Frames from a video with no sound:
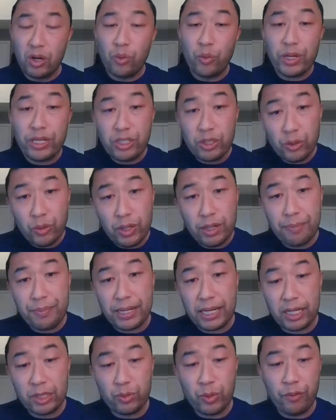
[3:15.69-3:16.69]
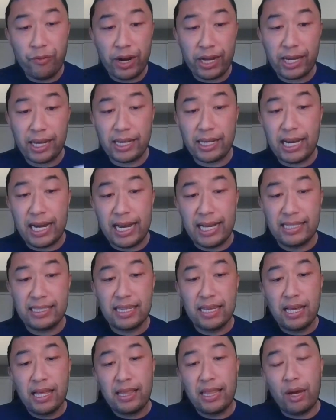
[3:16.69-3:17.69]
We do it because we recognize
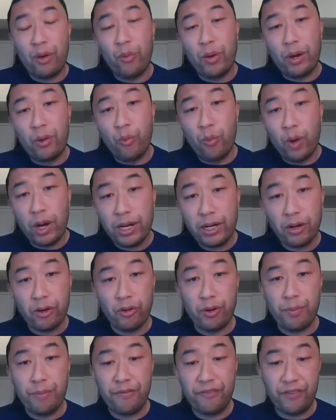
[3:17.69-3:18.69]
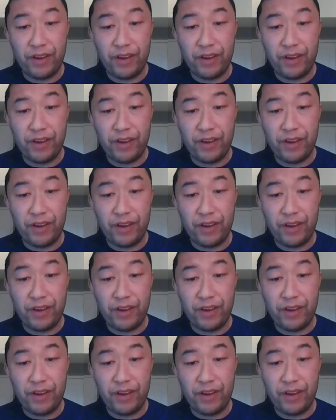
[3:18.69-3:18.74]
that when one group